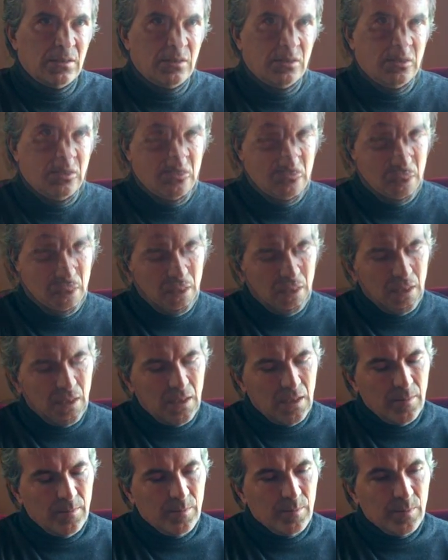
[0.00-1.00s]

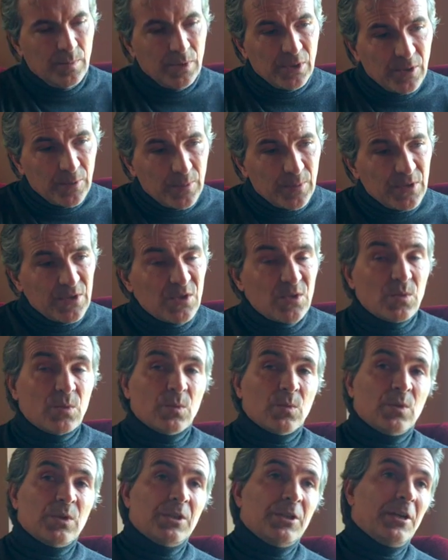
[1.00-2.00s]
The purpose
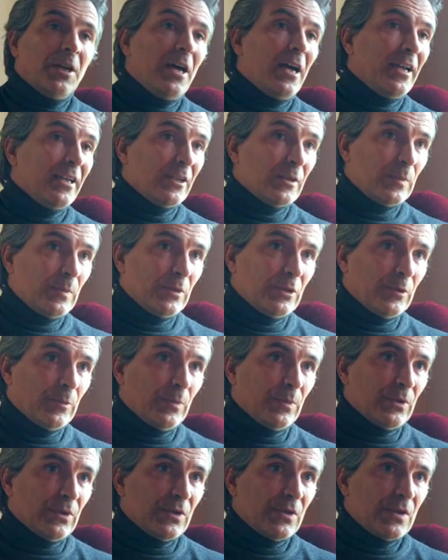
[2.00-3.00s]
with a higher
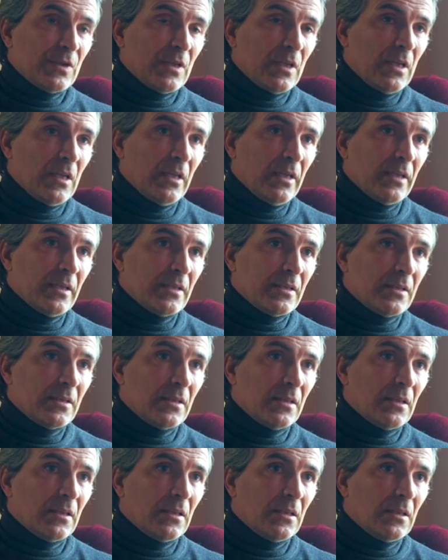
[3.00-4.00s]
purpose is
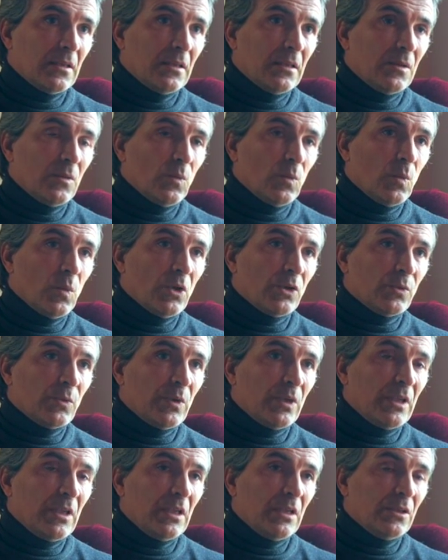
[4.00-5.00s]
what
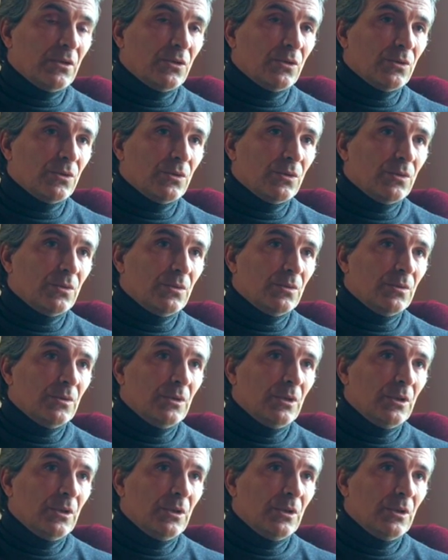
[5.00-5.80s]
we need to